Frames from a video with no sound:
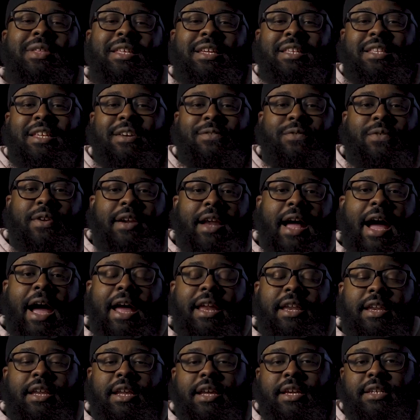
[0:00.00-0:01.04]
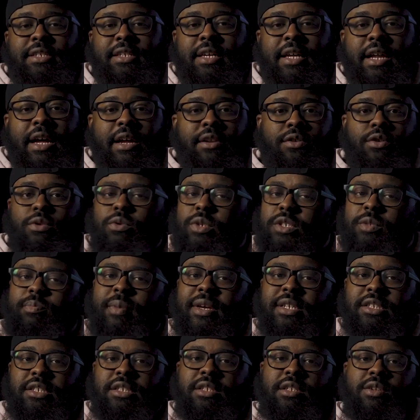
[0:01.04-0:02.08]
with the different ideas that I do,
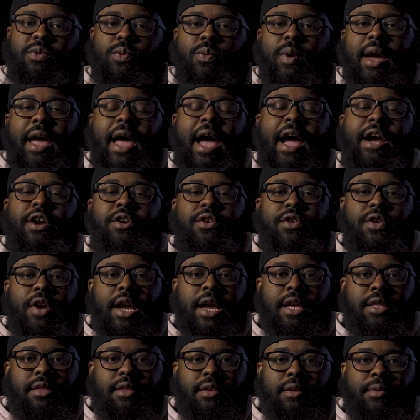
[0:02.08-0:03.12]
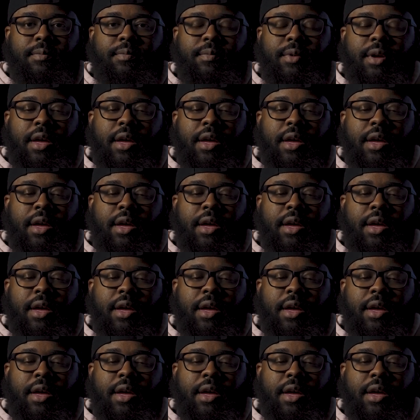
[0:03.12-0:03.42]
especially the way I create them.